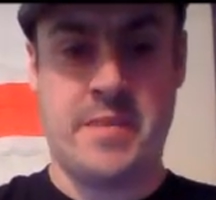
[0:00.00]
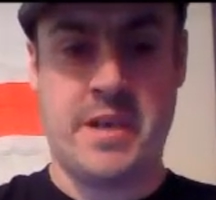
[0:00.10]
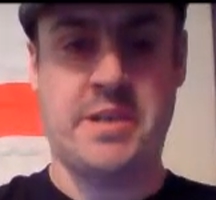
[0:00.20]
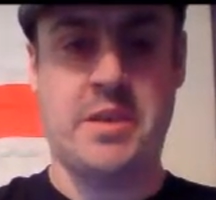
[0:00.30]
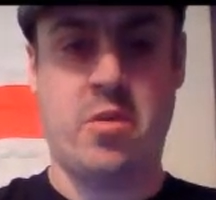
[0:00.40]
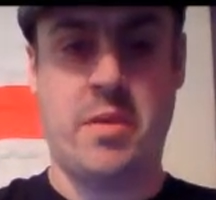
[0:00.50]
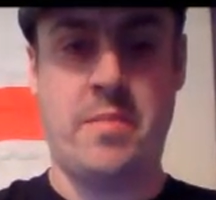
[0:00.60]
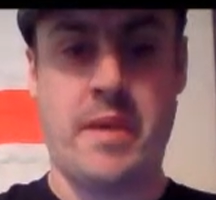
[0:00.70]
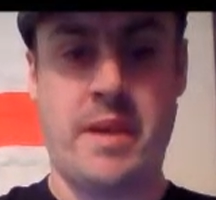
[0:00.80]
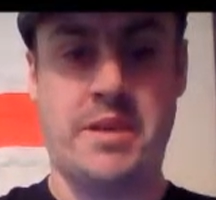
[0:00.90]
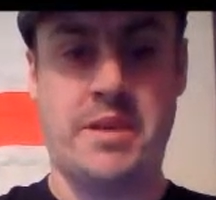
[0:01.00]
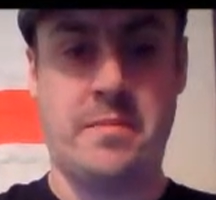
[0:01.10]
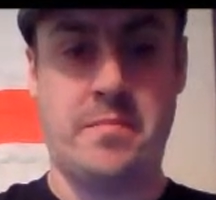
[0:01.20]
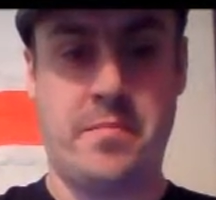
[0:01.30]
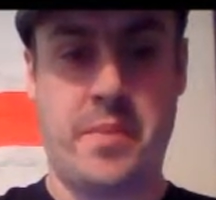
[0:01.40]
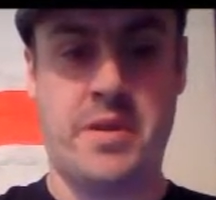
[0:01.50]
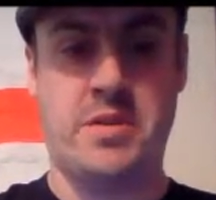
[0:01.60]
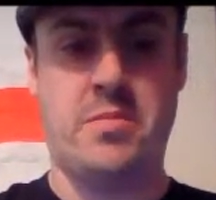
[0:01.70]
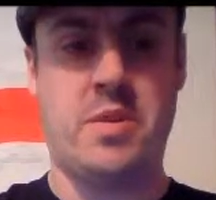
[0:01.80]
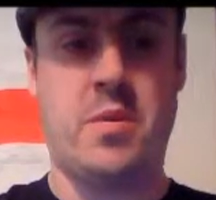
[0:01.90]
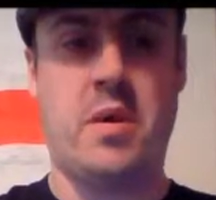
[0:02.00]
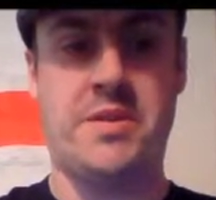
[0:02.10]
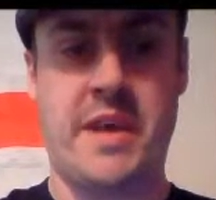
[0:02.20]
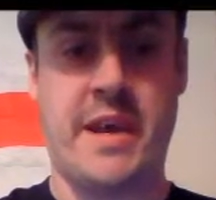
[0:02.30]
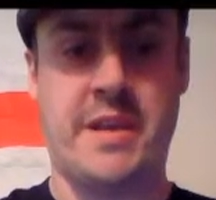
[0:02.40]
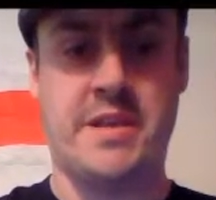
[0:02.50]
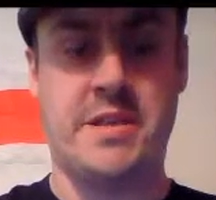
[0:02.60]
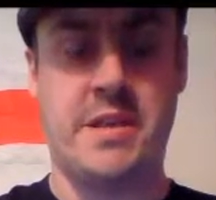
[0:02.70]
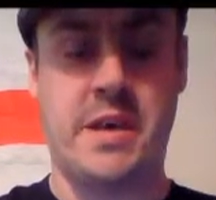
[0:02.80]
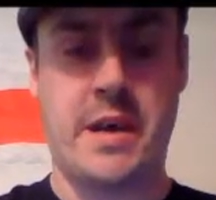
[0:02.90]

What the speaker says: Decent opening match. It picked up towards the end.